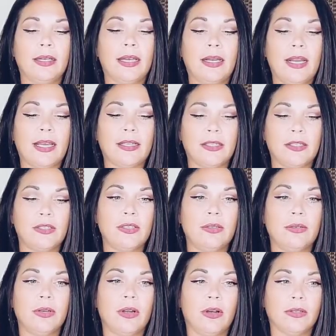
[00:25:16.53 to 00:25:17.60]
connected
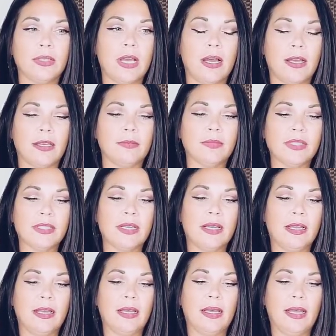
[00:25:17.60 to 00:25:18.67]
to at all times.
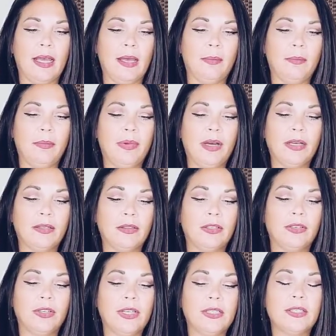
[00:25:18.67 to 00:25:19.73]
But
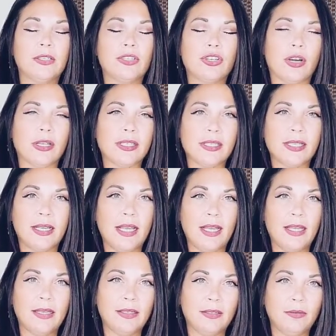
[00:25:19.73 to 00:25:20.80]
learning to trust
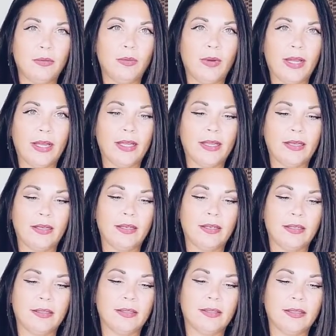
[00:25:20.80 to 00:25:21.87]
again when